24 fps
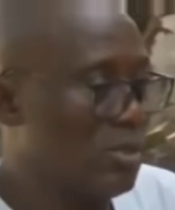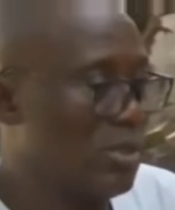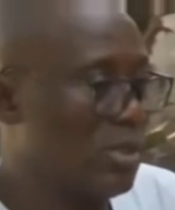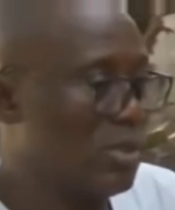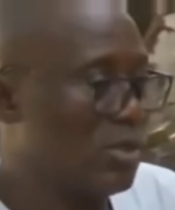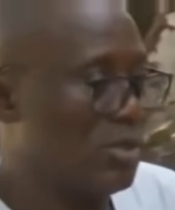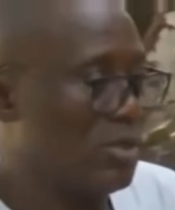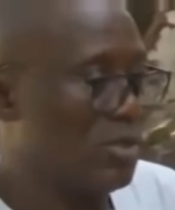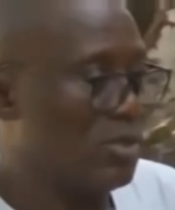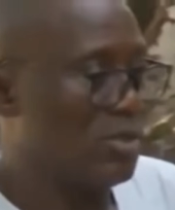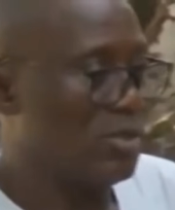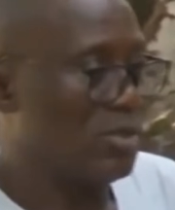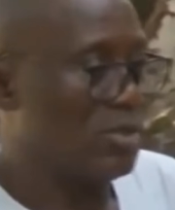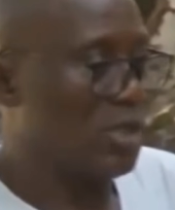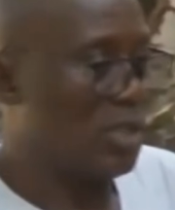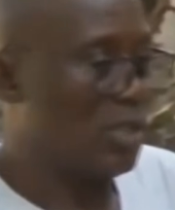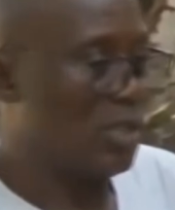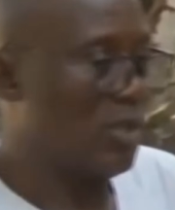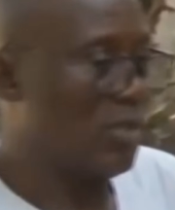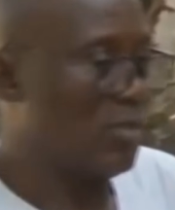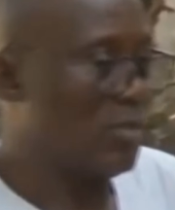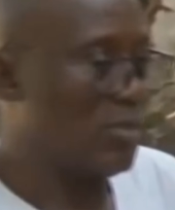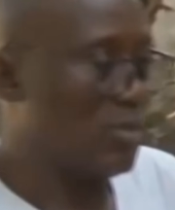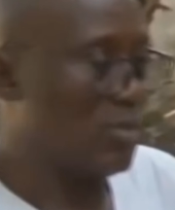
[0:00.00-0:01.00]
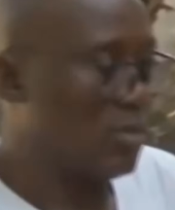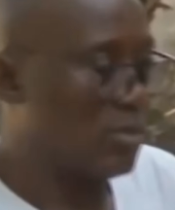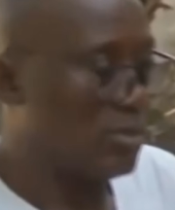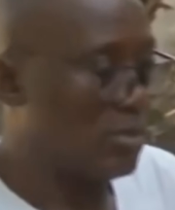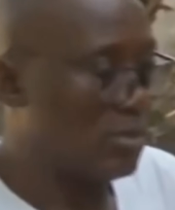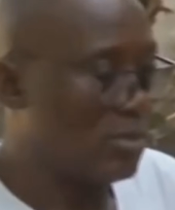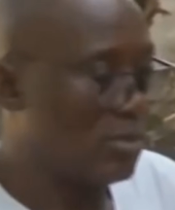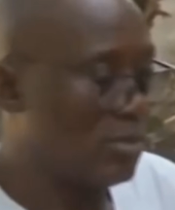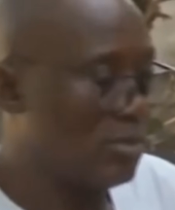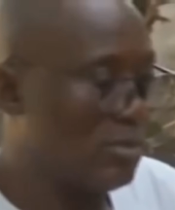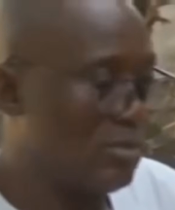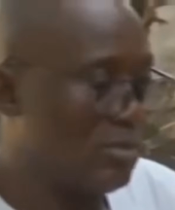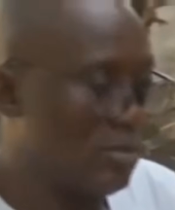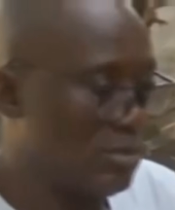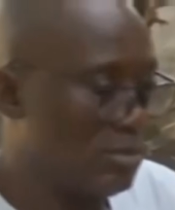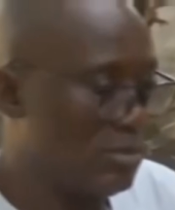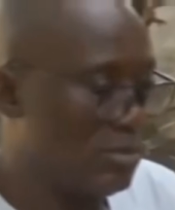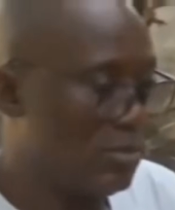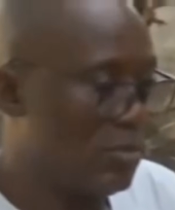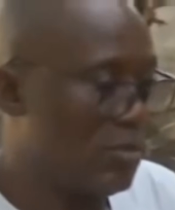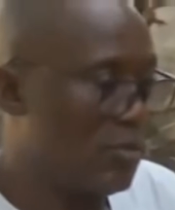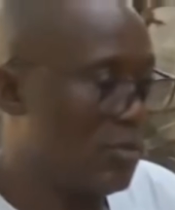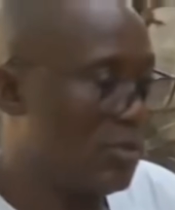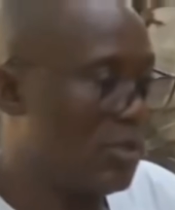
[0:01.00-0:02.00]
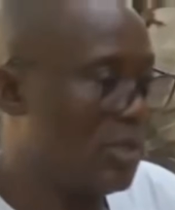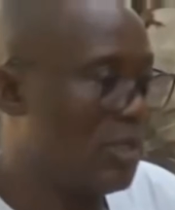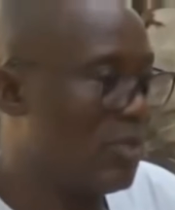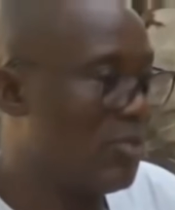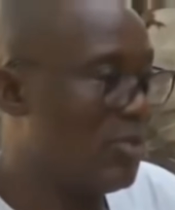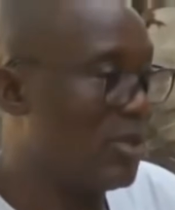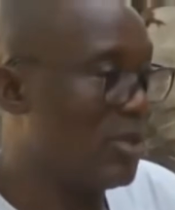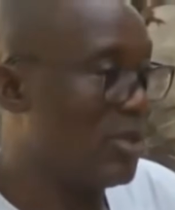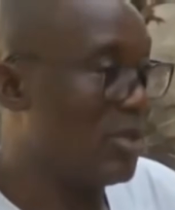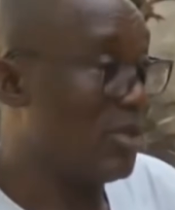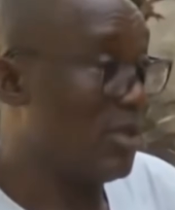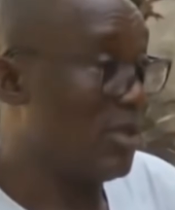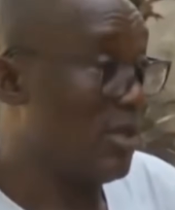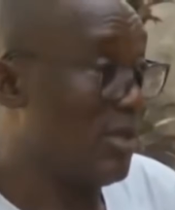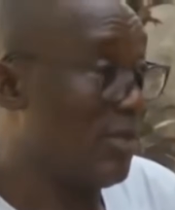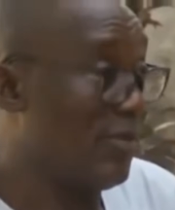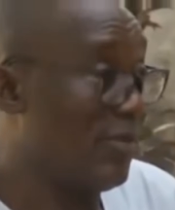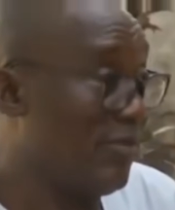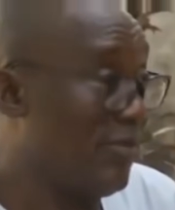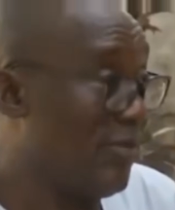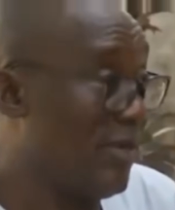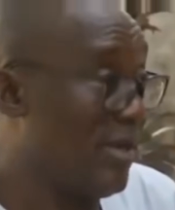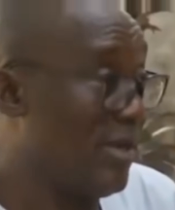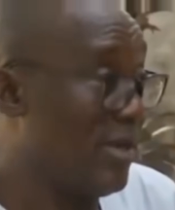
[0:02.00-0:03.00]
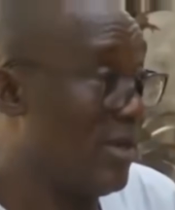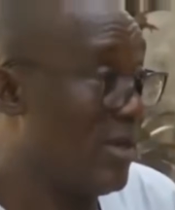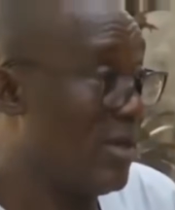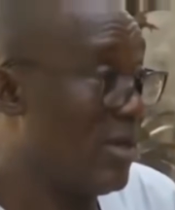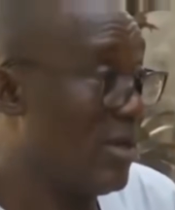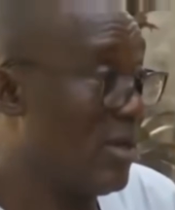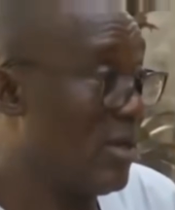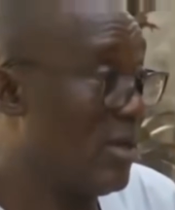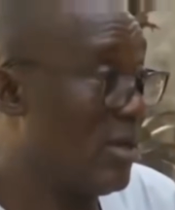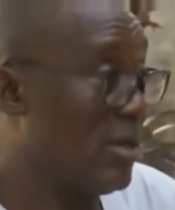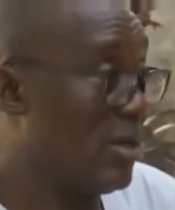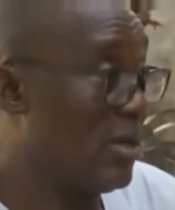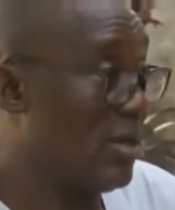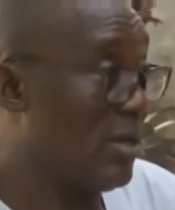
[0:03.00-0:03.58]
they asked us to stand up. We now begin the final